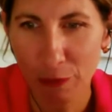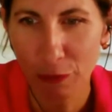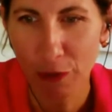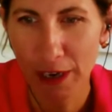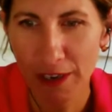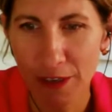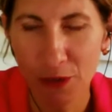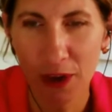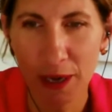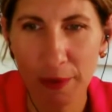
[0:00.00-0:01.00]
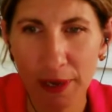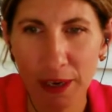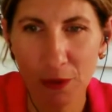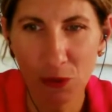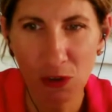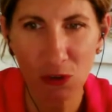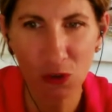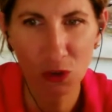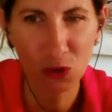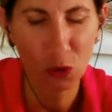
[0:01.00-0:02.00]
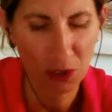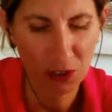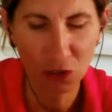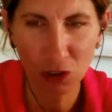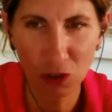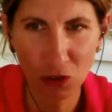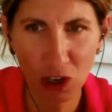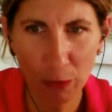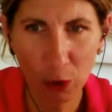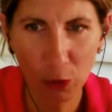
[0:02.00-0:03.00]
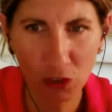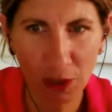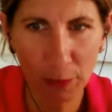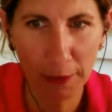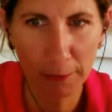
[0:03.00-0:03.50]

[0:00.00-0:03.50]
friend in crime here, who's been doing such a good job coaching me.